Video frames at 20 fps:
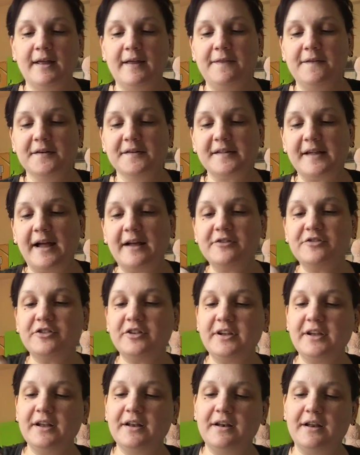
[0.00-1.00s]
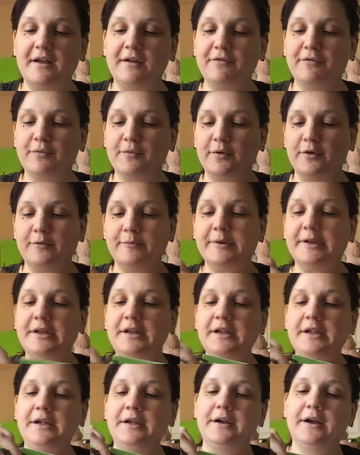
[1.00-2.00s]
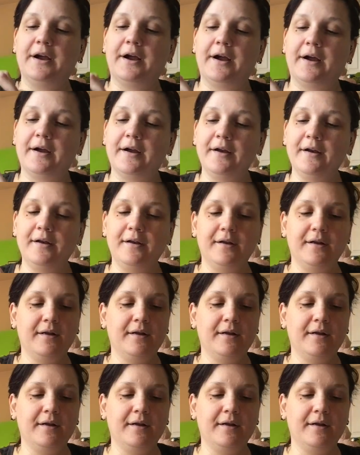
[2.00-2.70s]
And there's actually enough room in here